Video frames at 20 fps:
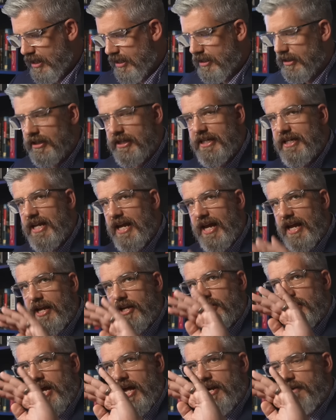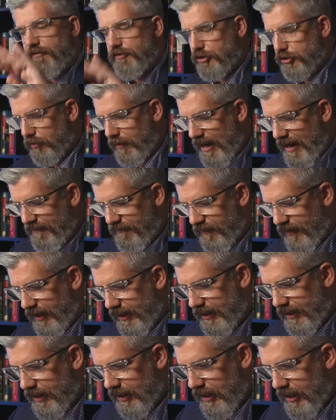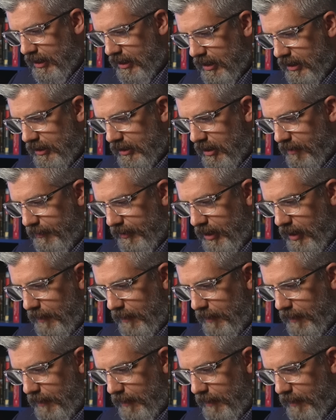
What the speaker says: lead hand kind of traffic coming